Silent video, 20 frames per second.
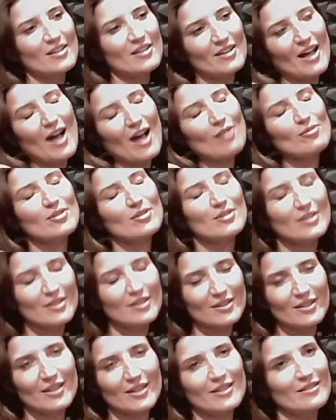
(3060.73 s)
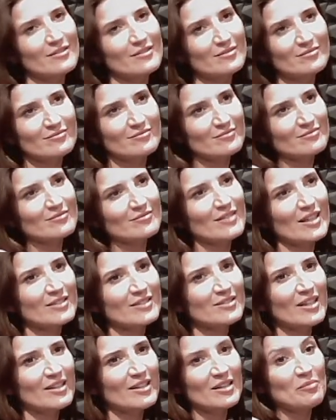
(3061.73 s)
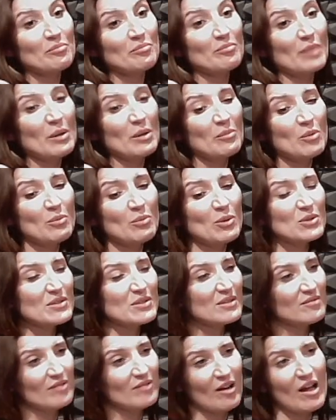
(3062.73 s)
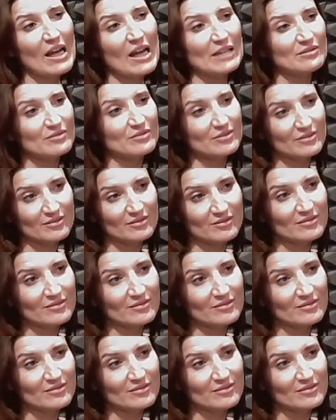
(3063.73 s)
outlook and a more positive life.